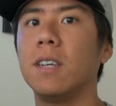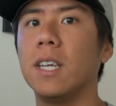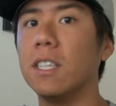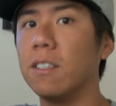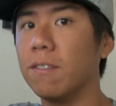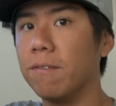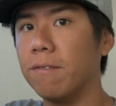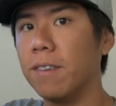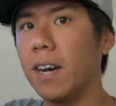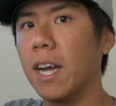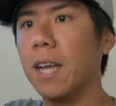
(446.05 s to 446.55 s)

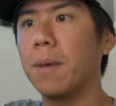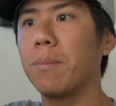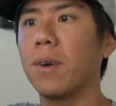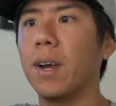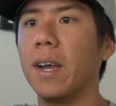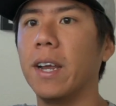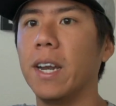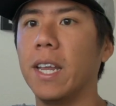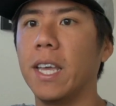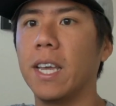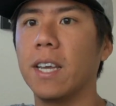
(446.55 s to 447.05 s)
It's
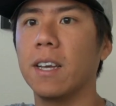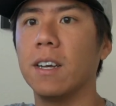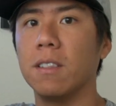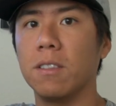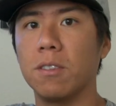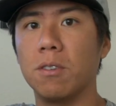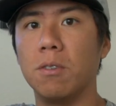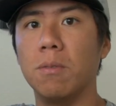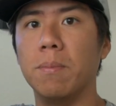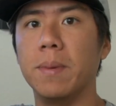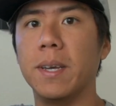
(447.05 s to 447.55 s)
vibrating a
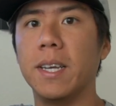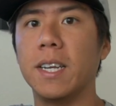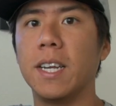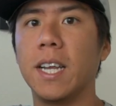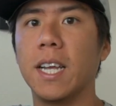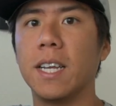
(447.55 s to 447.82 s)
little bit,